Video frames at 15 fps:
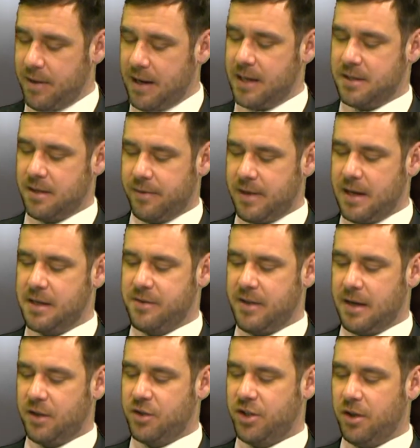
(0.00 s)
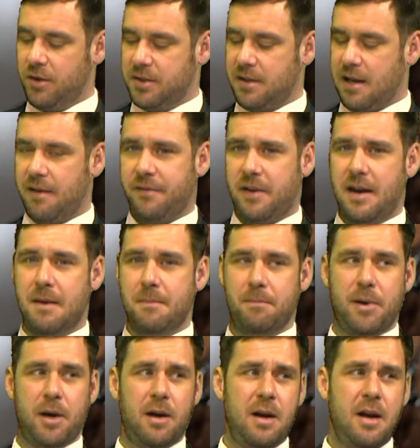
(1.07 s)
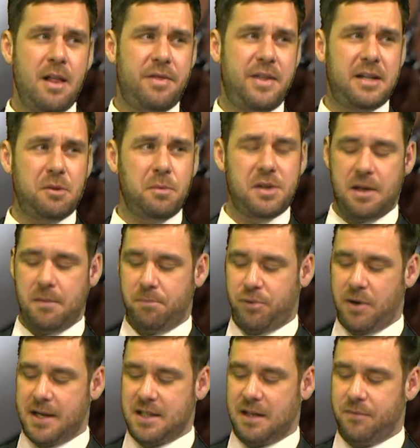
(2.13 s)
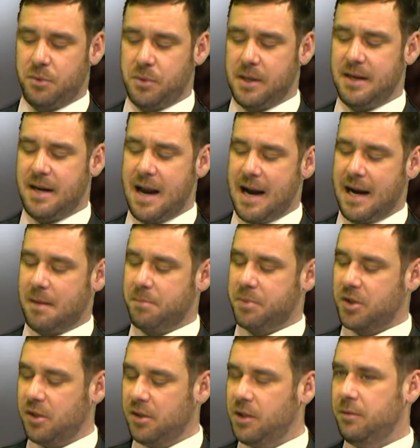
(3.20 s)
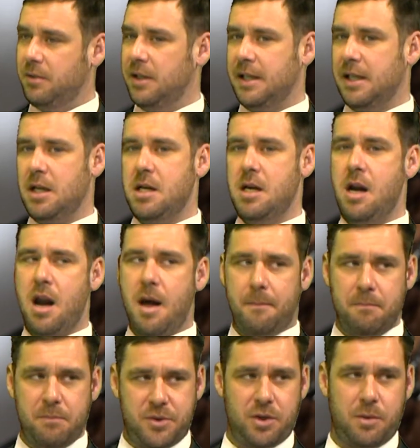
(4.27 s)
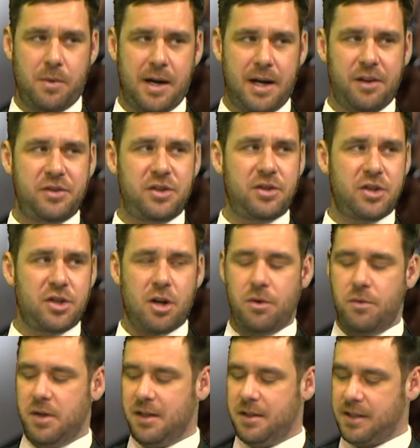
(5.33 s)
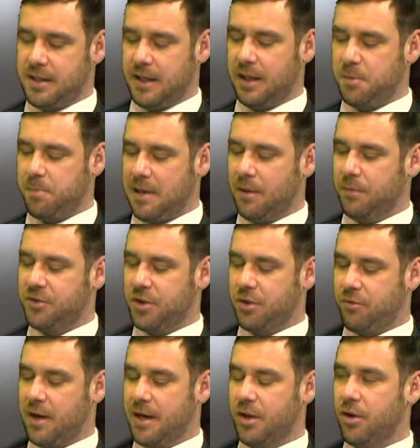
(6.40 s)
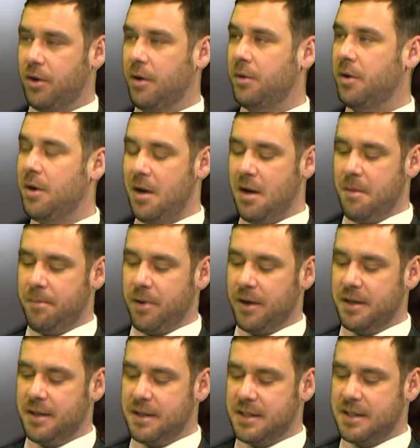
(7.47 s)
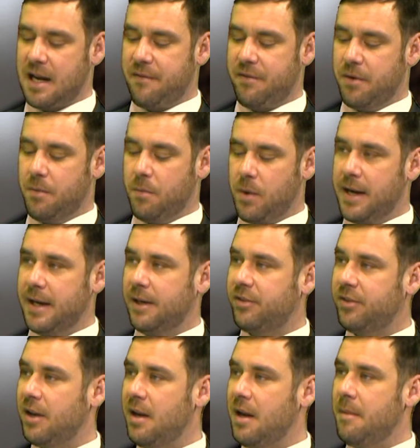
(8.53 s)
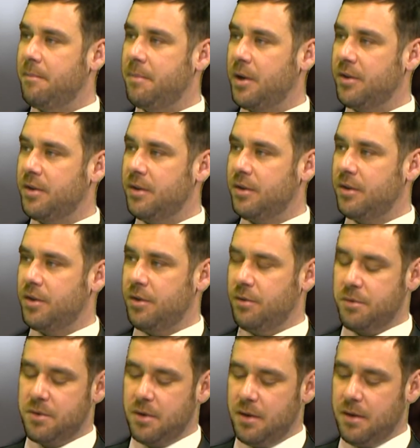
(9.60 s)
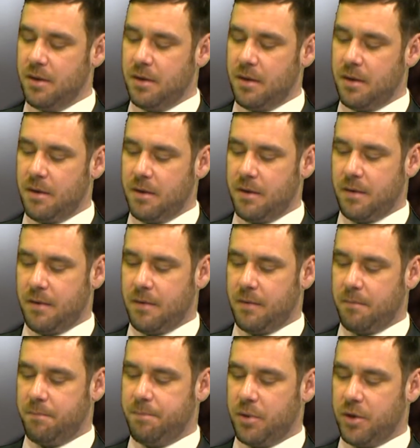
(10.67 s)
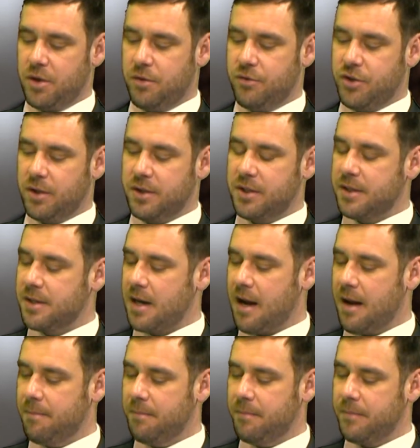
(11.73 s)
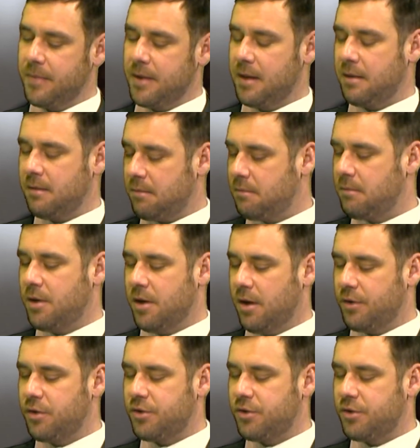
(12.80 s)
there's the excuse there for him, but this was impressive. We've been absolutely lumps away, a stone and £6 to Grey Gold by 7 weeks, but you just, you know, you